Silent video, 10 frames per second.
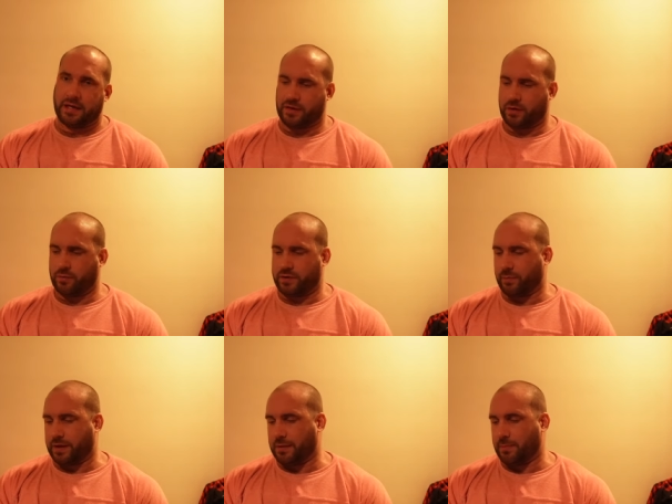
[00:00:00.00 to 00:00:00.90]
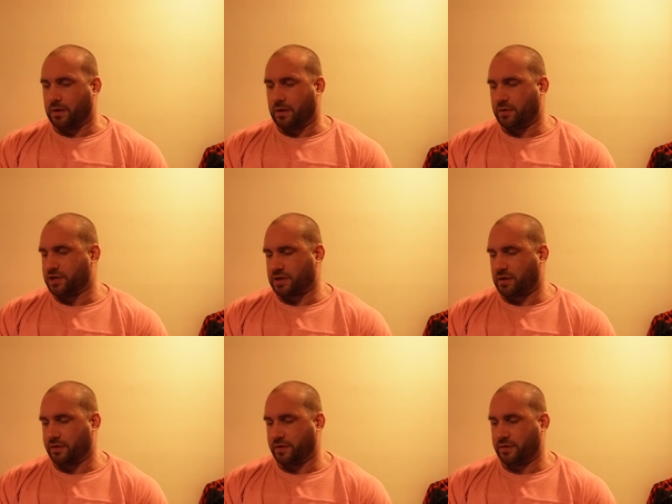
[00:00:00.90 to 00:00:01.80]
and do it with your BMR, which I
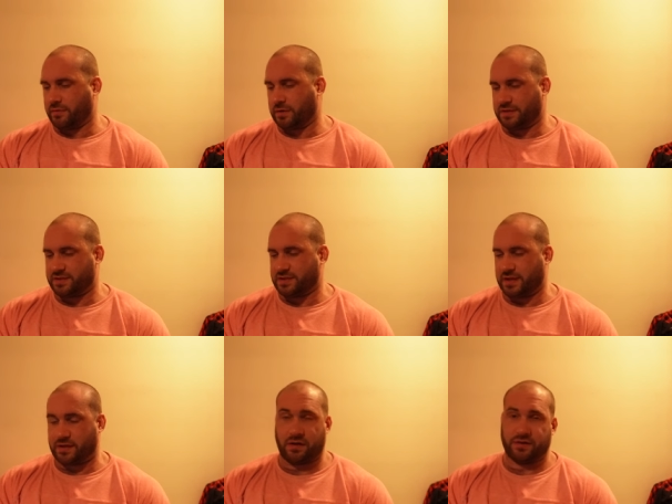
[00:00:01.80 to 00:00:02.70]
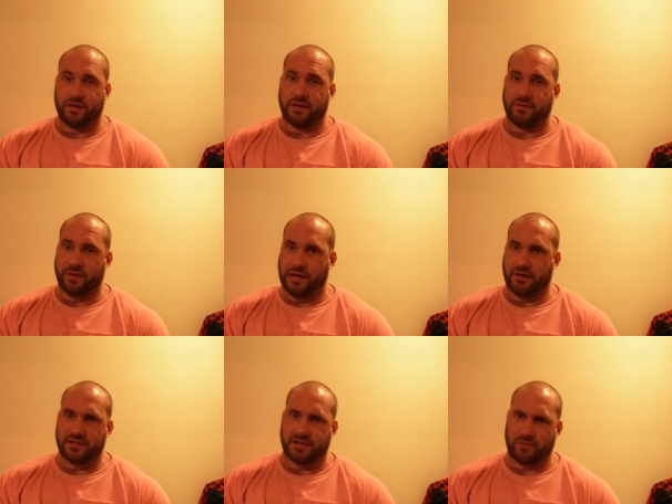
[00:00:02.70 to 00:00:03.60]
can't do. As I say, I can't do here and
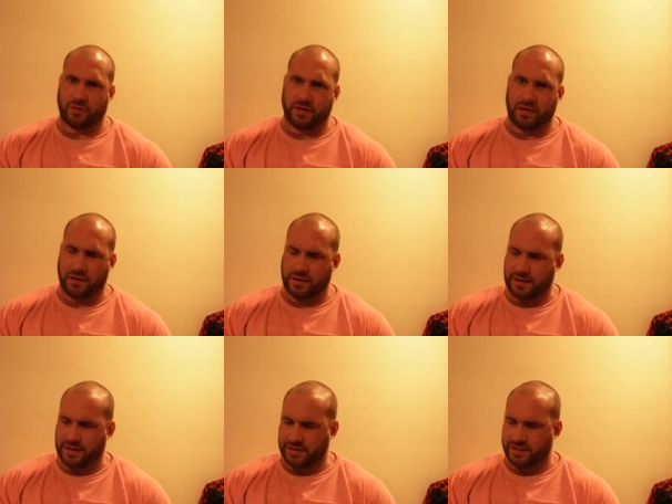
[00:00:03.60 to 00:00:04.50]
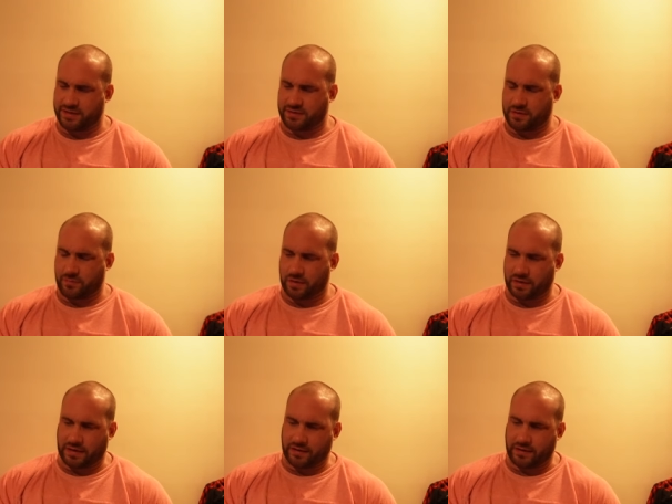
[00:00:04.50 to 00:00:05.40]
now because I haven't got your height and age, so I can't
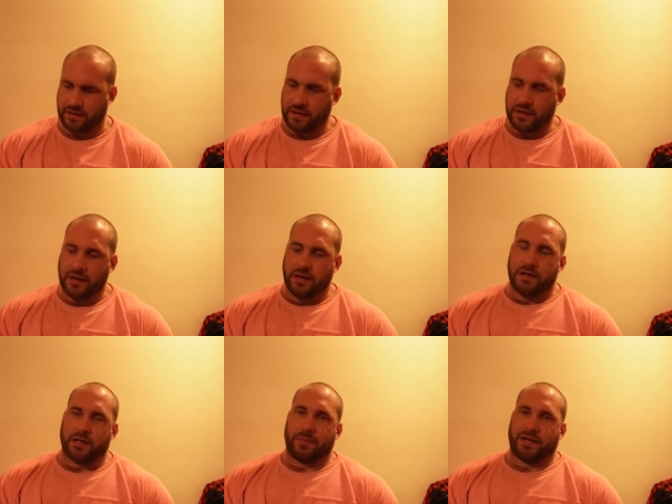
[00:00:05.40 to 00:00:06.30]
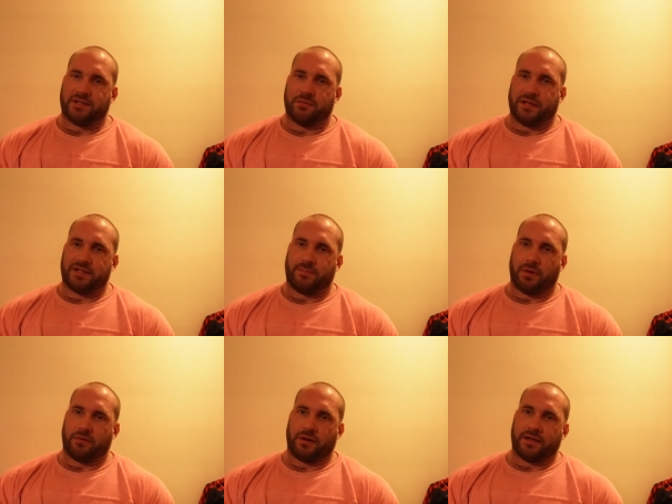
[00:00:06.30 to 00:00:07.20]
work out your your basal
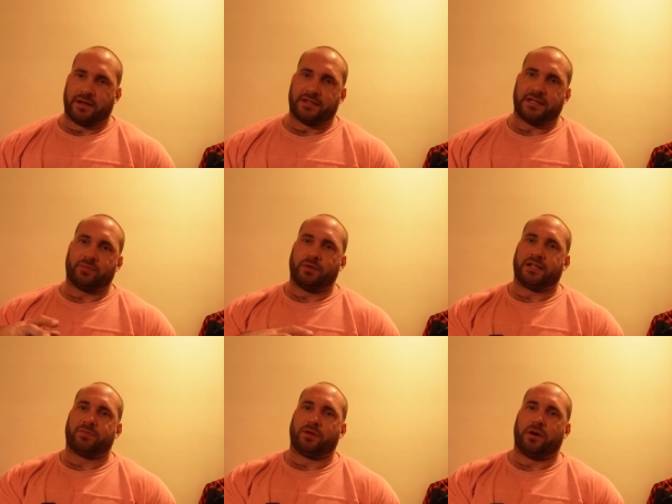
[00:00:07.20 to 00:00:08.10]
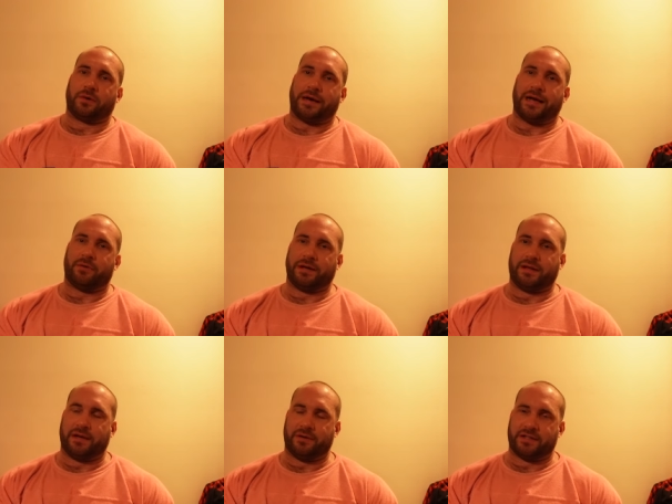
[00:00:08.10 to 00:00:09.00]
metabolic rate because that's what that's what the whole calorie
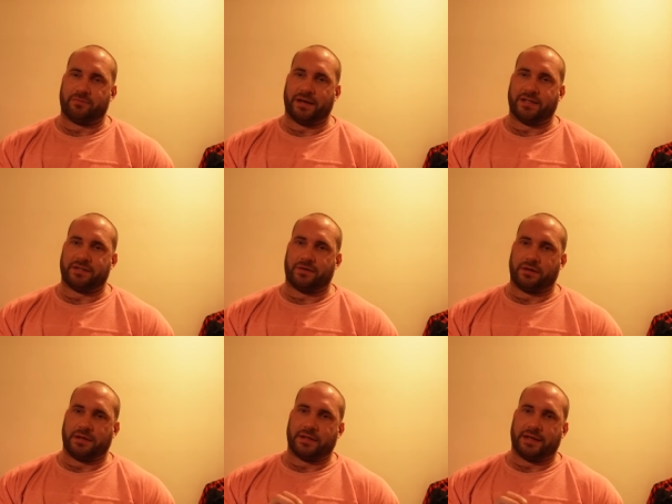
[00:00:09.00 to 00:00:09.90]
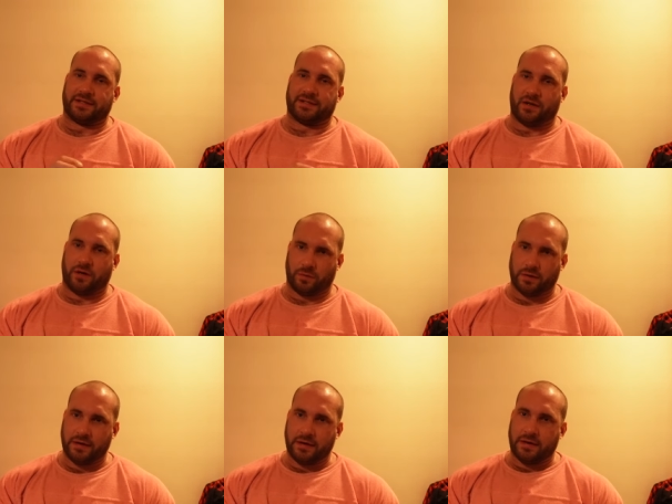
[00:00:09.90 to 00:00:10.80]
theory is based on. Like that's the whole